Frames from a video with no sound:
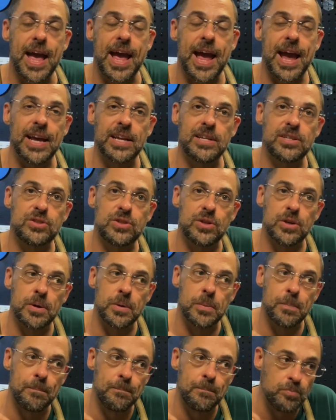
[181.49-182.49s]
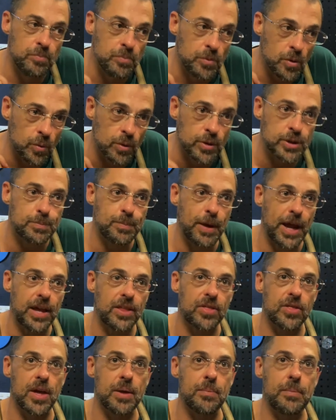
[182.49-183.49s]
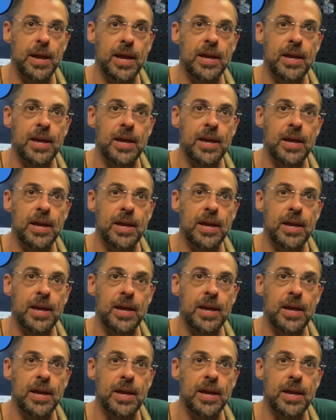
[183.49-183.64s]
and to respect them,